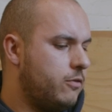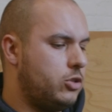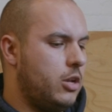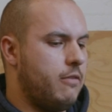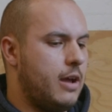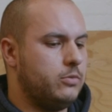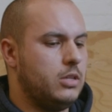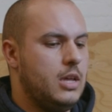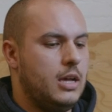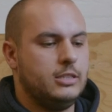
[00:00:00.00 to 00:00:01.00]
Turn it round.
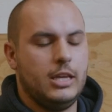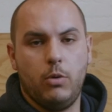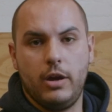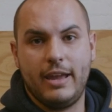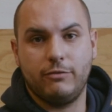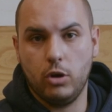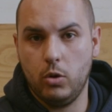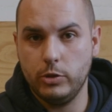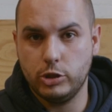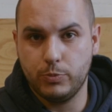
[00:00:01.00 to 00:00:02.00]
I'll tell you what I have
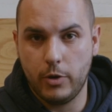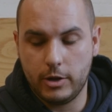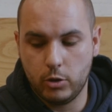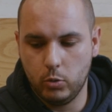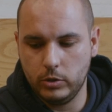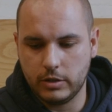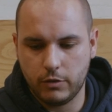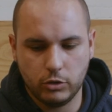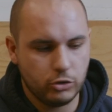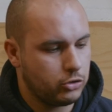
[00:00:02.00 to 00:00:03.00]
got, which is pretty cool, which
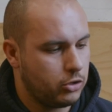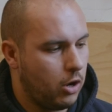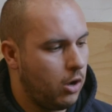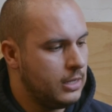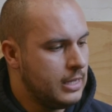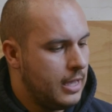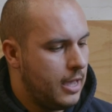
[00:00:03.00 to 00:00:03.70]
I've only just got.